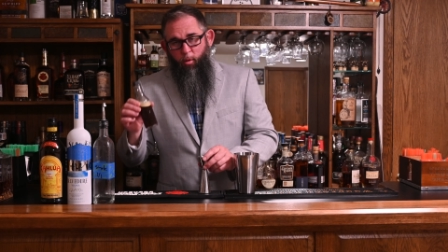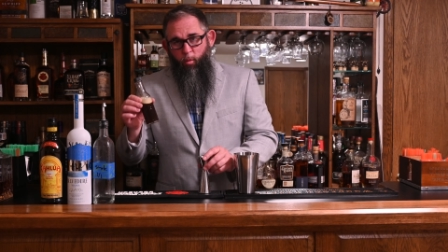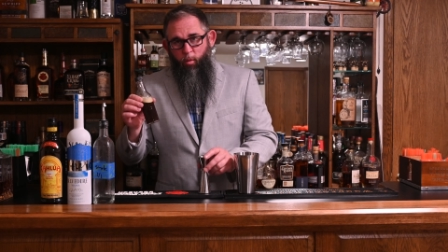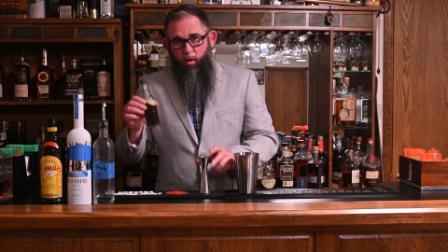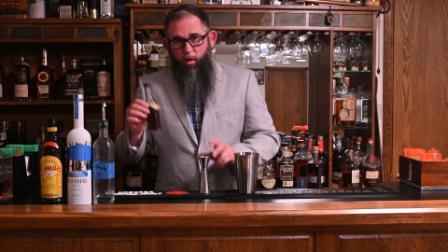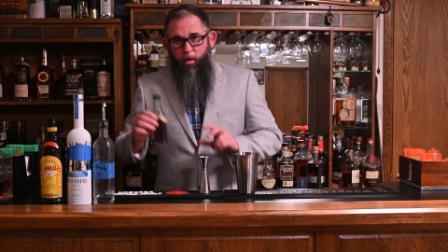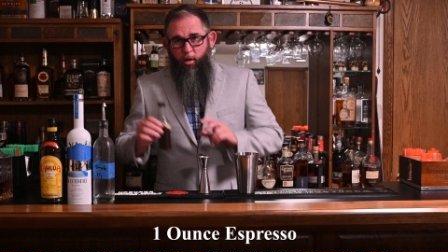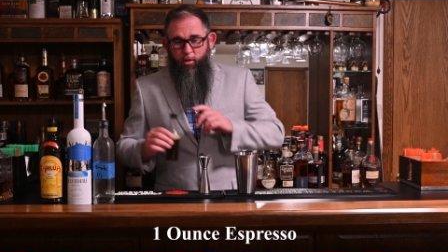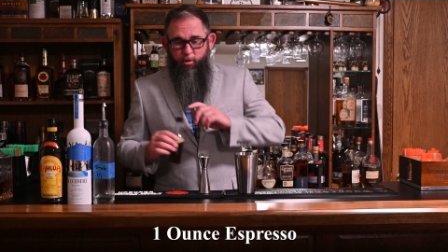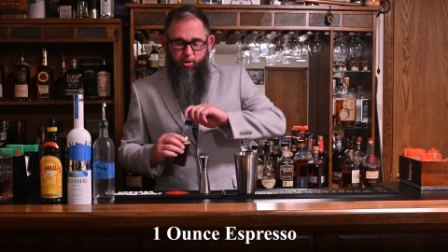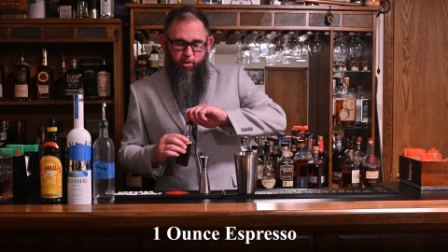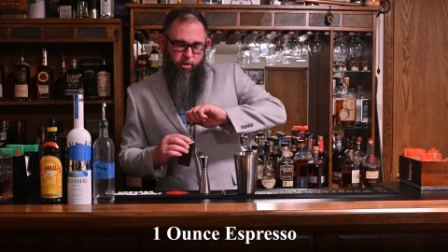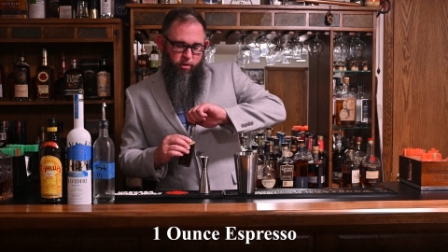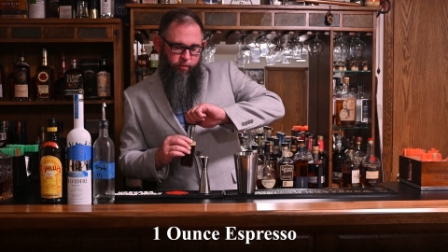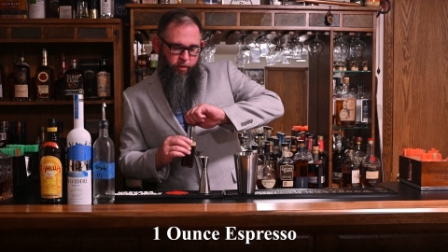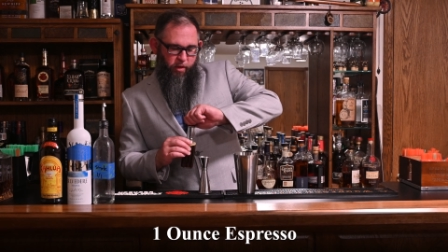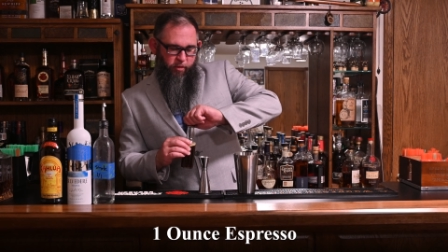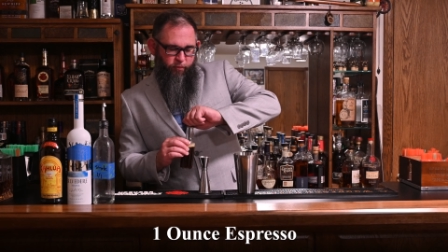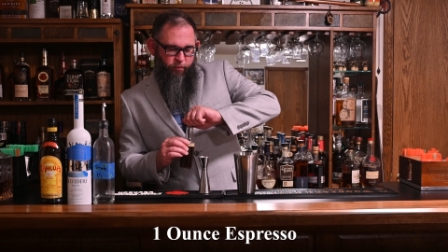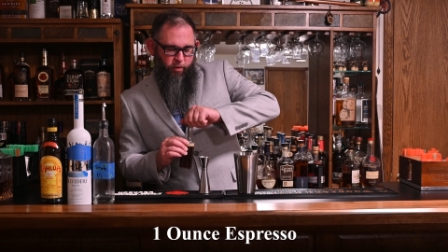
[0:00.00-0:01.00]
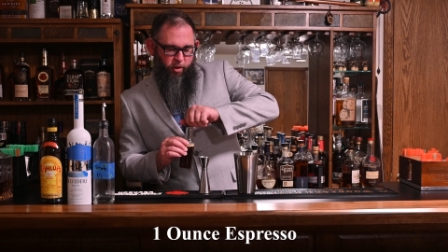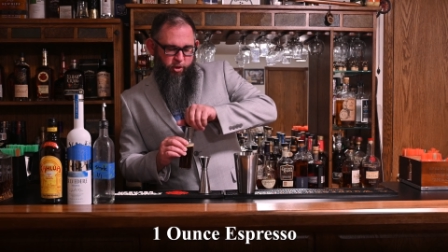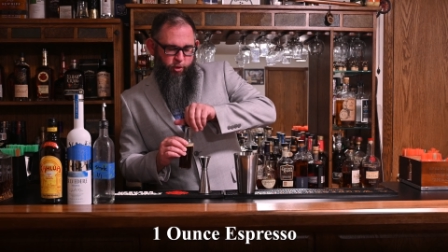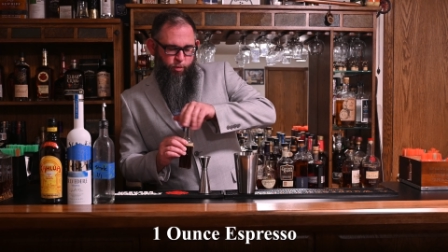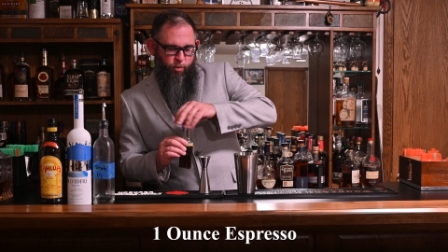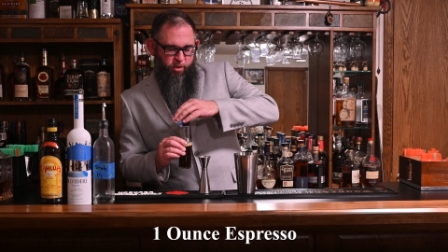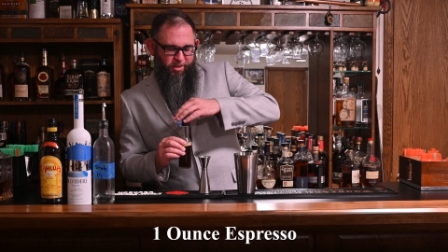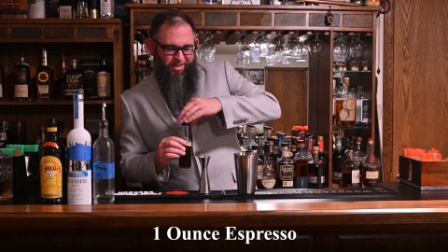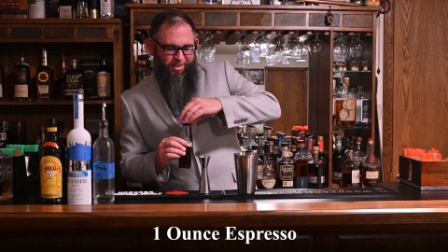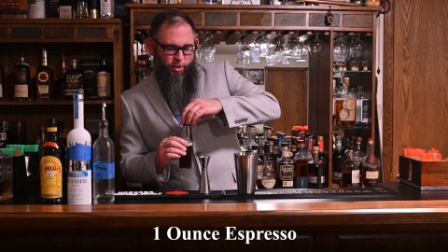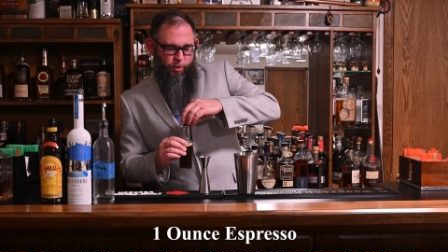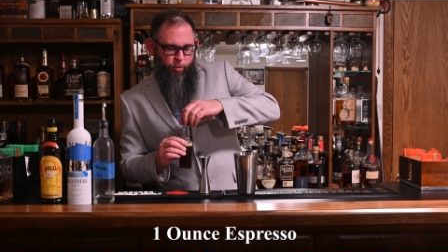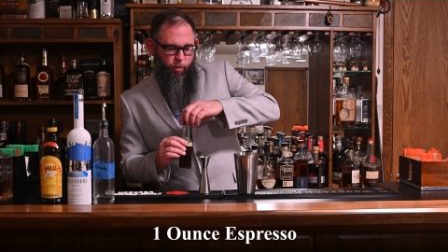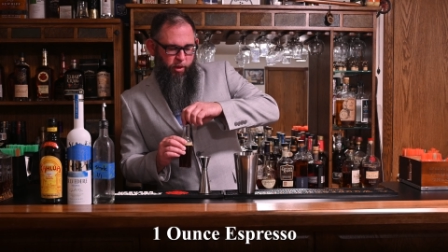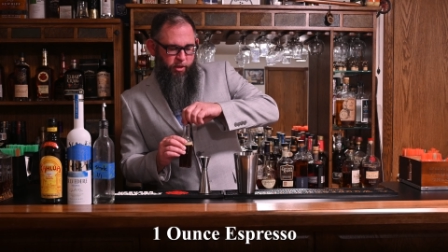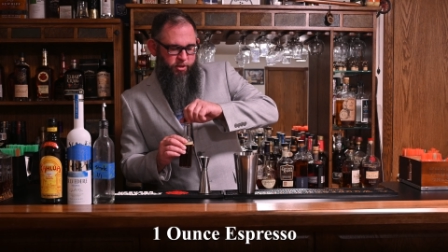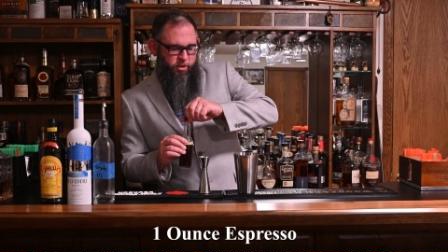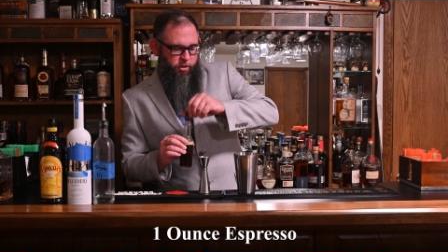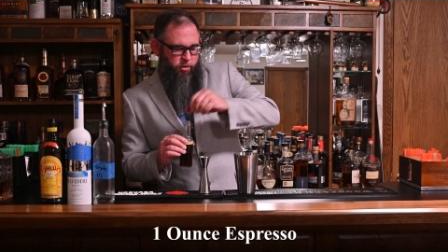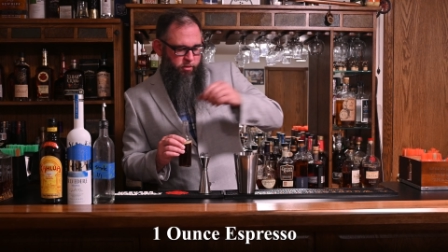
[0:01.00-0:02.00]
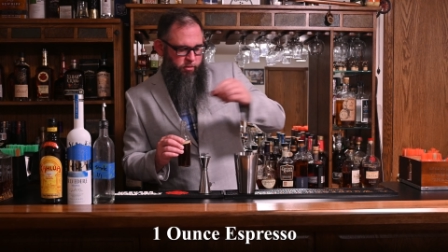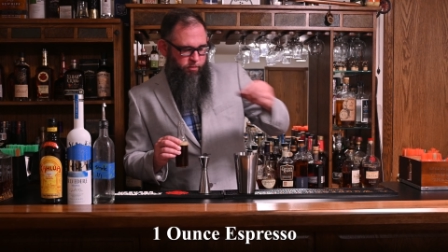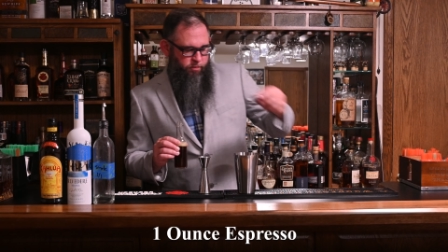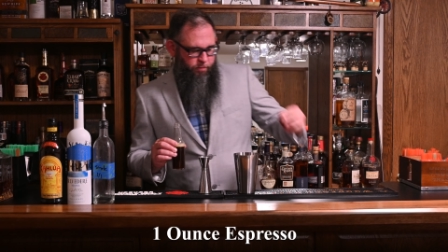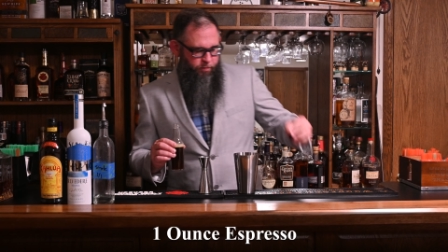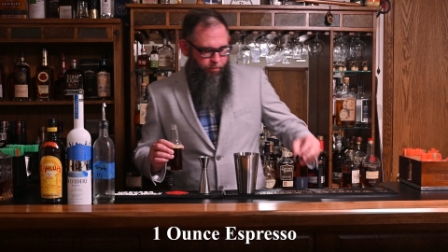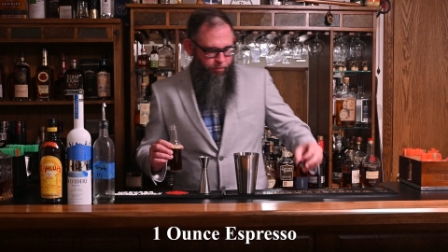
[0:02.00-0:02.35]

1 ounce of a fresh brewed espresso.